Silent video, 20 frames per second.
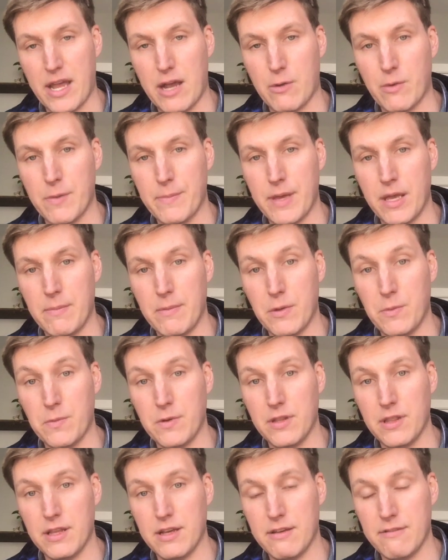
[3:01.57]
our baby
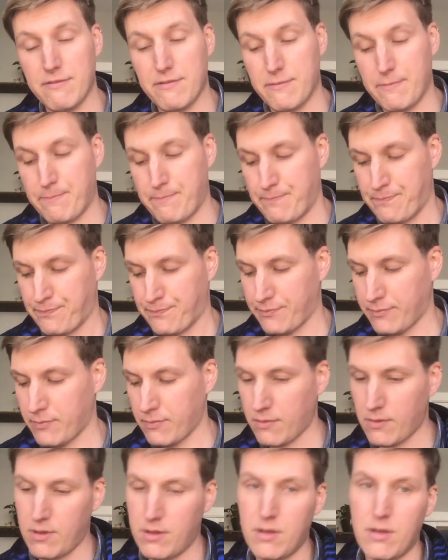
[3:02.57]
will live.
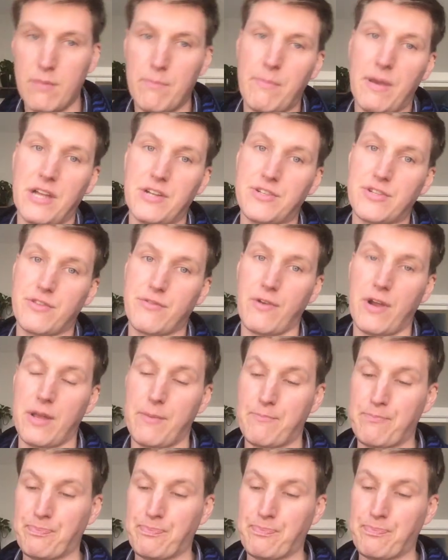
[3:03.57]
Page 3.